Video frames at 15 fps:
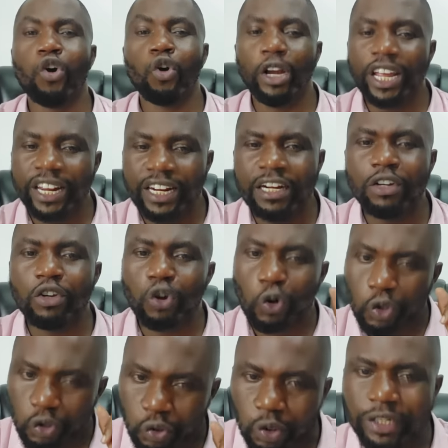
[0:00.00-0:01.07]
on Iran
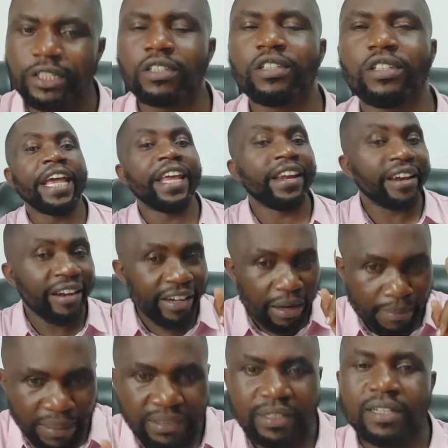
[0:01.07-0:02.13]
consulate in
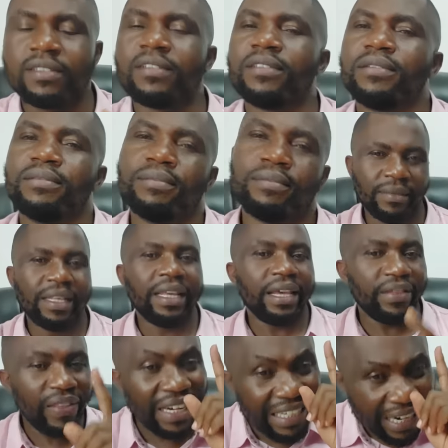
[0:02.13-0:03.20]
Damascus.
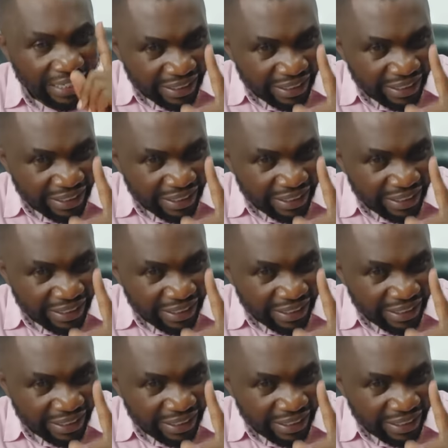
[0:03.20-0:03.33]
That